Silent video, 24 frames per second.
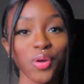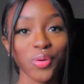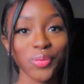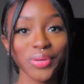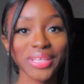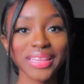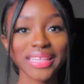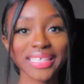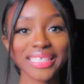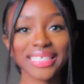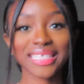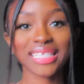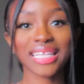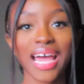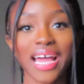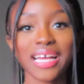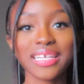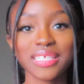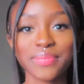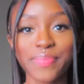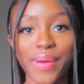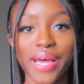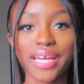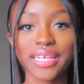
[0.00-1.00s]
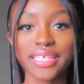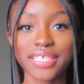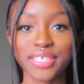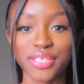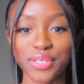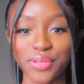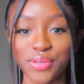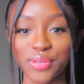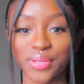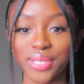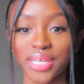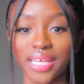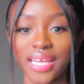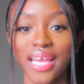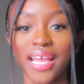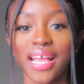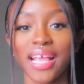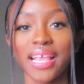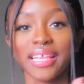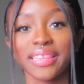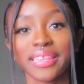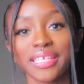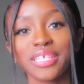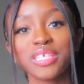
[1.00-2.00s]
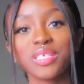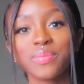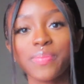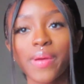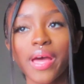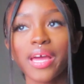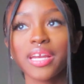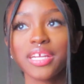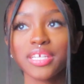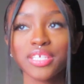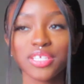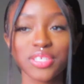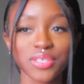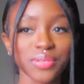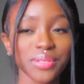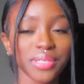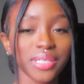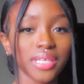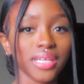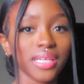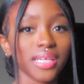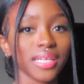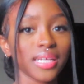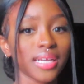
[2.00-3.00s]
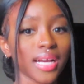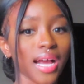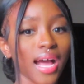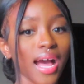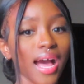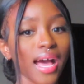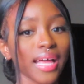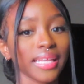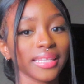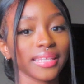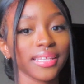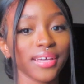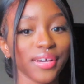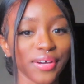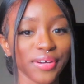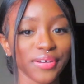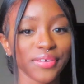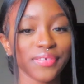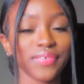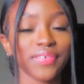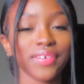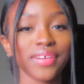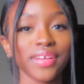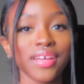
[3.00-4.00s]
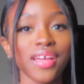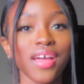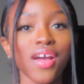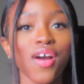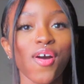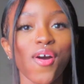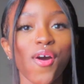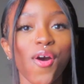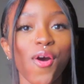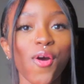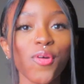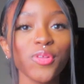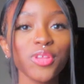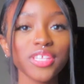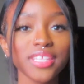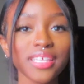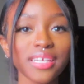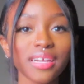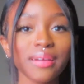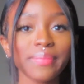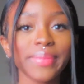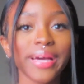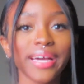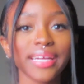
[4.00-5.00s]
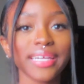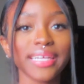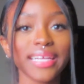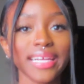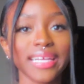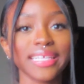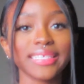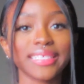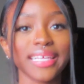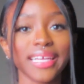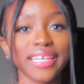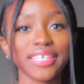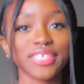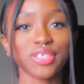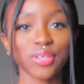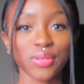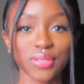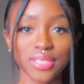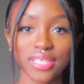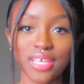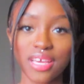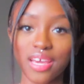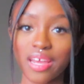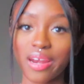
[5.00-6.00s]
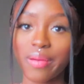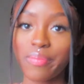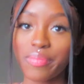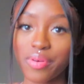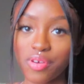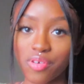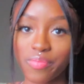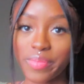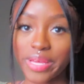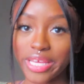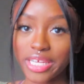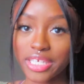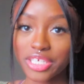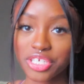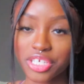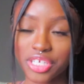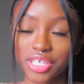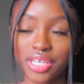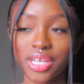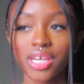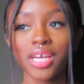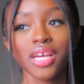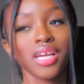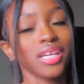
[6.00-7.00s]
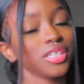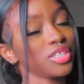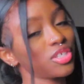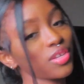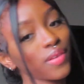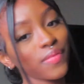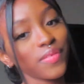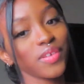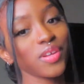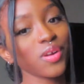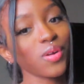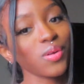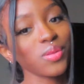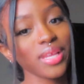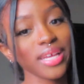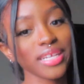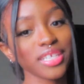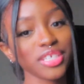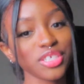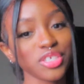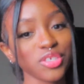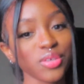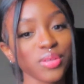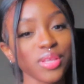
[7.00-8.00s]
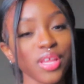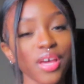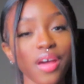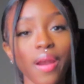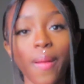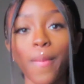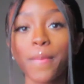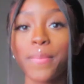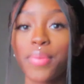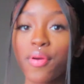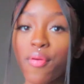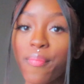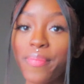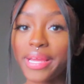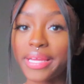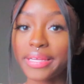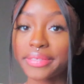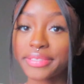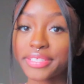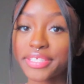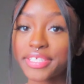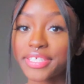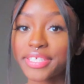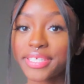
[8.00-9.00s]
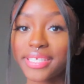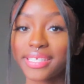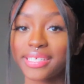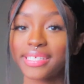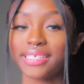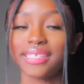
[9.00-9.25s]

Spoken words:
With this last bodysuit, this bodysuit I love. Only thing about it is that it shows a lot of boobish. So if you don't like to show a lot of boobish,